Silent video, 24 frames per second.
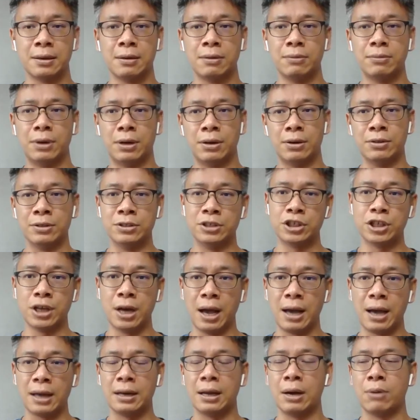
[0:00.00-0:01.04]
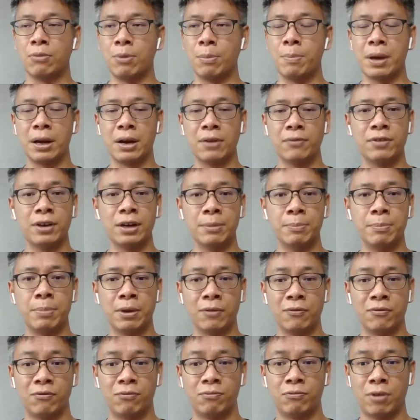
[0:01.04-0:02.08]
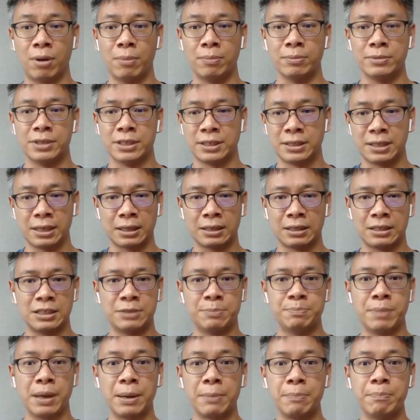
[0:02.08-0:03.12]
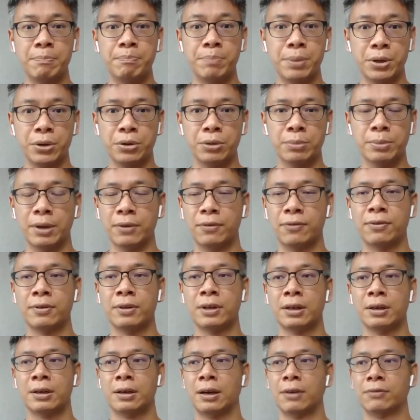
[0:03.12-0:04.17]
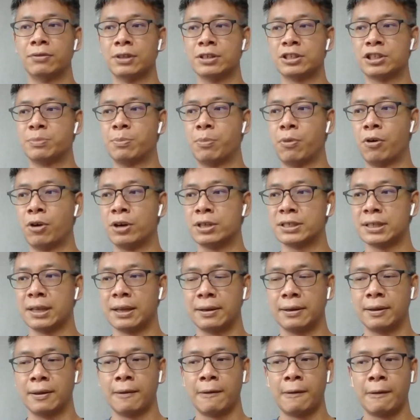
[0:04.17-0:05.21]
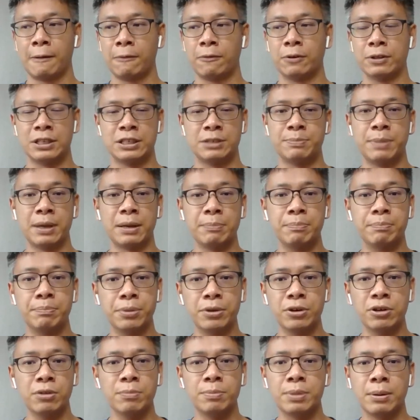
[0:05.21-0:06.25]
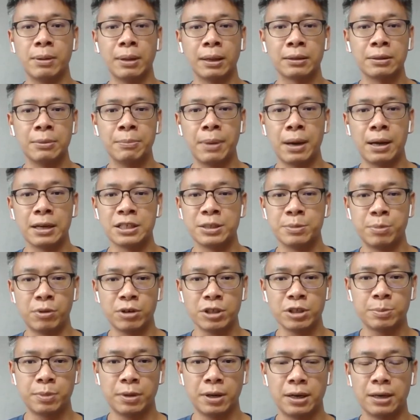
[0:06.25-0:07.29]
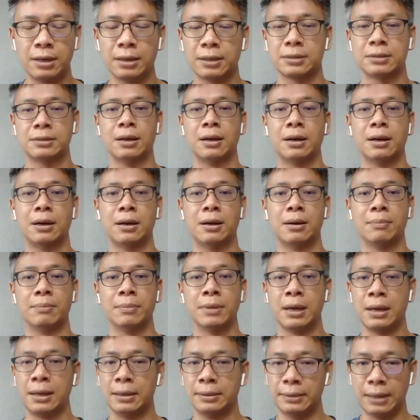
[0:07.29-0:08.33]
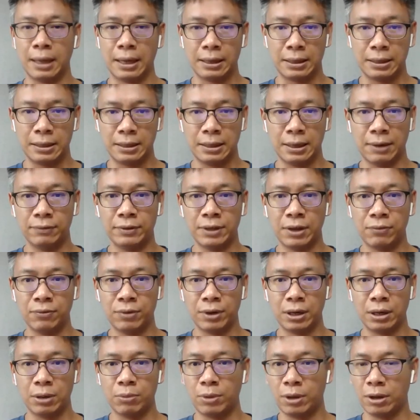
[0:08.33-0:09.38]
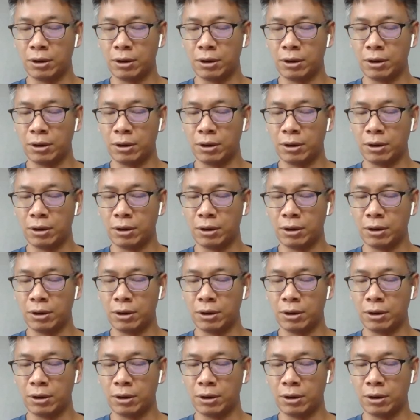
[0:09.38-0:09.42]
well, in China, we benefited from just like this big boom of the sports. And with this big boom, people like to buy sports products. Nike have done very well